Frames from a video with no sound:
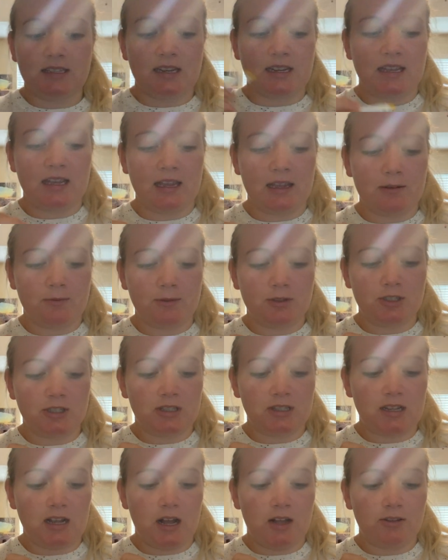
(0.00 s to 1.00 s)
I can with
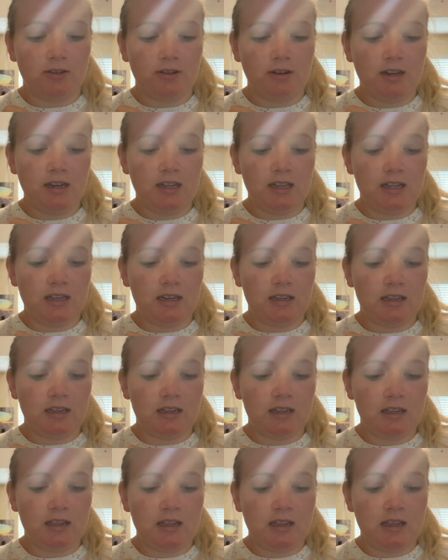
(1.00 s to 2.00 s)
just coloring it
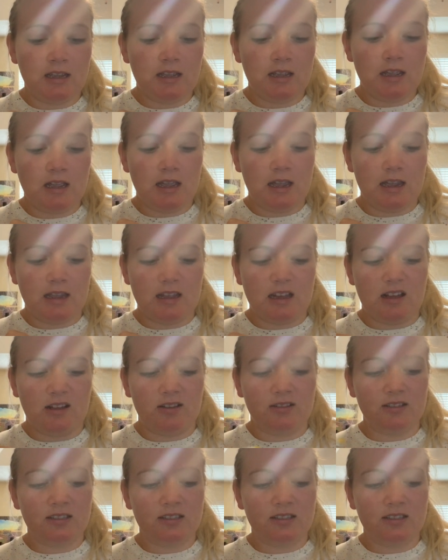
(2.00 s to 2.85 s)
a yellow.